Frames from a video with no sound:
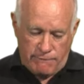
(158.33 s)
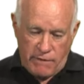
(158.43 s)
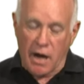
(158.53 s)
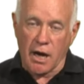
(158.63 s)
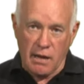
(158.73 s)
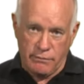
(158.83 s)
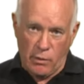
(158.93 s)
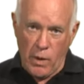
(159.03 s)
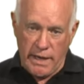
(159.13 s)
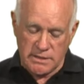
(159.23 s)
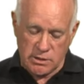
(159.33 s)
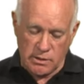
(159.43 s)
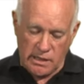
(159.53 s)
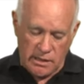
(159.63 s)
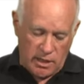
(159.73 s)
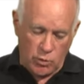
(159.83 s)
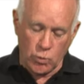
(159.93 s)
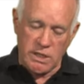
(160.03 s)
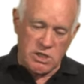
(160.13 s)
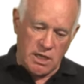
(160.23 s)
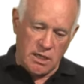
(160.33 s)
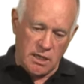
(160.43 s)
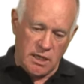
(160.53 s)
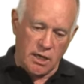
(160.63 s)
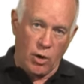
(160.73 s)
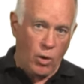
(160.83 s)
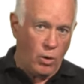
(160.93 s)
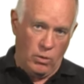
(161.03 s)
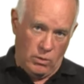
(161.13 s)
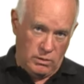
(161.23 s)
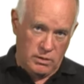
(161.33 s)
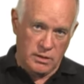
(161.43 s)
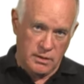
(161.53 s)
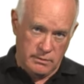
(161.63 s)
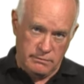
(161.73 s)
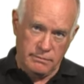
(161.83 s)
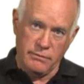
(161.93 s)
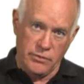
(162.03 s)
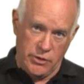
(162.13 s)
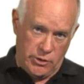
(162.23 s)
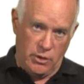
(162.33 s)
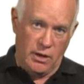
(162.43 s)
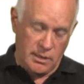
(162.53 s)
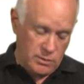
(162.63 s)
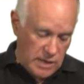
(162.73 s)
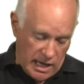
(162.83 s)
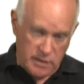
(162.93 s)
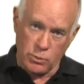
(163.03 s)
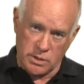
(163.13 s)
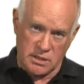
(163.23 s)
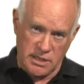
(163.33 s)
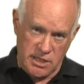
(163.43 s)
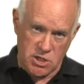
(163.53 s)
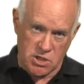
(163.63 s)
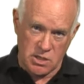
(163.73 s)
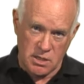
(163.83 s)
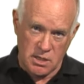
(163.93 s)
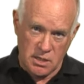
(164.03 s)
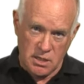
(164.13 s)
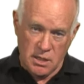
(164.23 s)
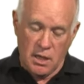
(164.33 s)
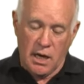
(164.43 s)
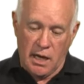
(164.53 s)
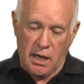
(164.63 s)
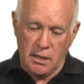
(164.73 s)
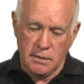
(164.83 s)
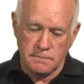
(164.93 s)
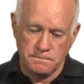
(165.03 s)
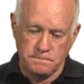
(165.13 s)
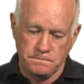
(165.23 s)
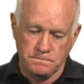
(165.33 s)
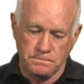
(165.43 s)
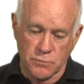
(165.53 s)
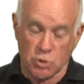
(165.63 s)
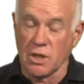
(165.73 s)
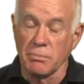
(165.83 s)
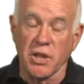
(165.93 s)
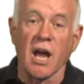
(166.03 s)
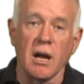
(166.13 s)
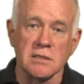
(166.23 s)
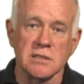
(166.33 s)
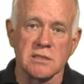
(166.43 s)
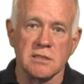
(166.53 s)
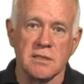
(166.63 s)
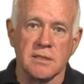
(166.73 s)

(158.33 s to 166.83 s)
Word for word: far enough away so that they can reach in and get a hold of the dog, either with a leash uh, or something else,